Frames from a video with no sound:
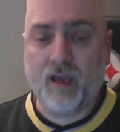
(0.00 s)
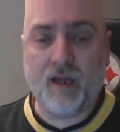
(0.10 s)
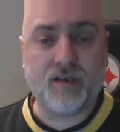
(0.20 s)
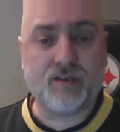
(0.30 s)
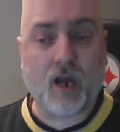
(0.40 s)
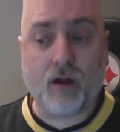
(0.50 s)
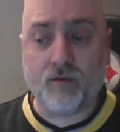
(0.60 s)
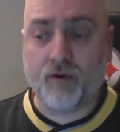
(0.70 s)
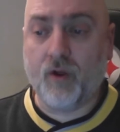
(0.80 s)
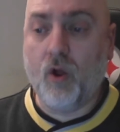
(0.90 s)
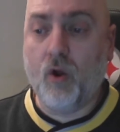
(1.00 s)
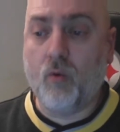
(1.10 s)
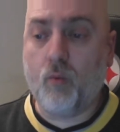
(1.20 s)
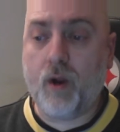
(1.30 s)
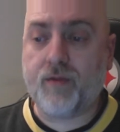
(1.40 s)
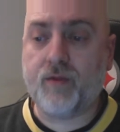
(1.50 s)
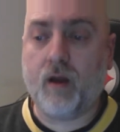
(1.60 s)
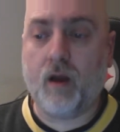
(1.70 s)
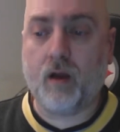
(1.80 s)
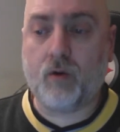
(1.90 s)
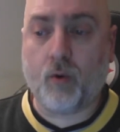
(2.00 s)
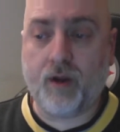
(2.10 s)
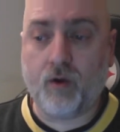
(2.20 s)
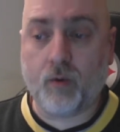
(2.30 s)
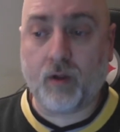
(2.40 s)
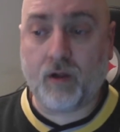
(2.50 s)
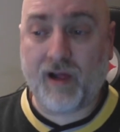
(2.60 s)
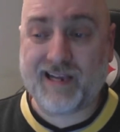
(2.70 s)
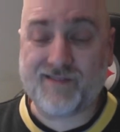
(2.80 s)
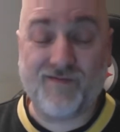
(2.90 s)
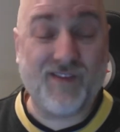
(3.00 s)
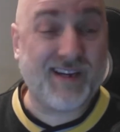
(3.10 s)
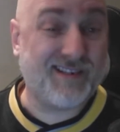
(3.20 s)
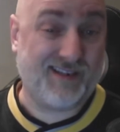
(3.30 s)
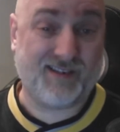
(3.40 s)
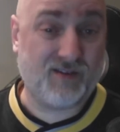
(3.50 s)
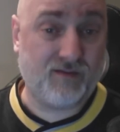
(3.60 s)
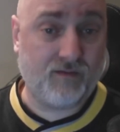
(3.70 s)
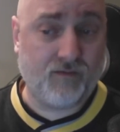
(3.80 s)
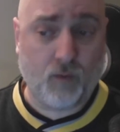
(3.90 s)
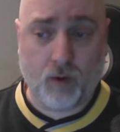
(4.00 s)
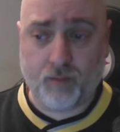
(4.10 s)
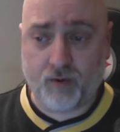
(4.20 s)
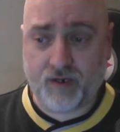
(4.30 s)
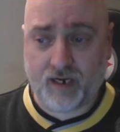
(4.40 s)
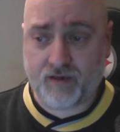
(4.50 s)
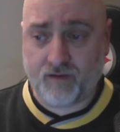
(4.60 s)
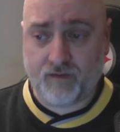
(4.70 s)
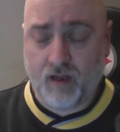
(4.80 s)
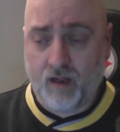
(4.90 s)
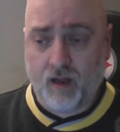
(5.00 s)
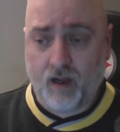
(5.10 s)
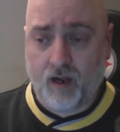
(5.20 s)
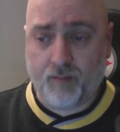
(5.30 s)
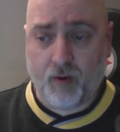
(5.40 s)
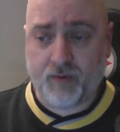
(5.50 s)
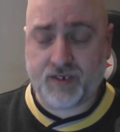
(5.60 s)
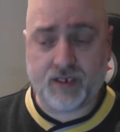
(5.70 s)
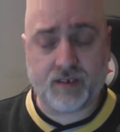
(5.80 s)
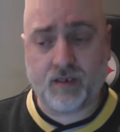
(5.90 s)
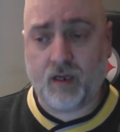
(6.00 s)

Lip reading: It is covered with Corning Gorilla Glass Victus for protective purposes.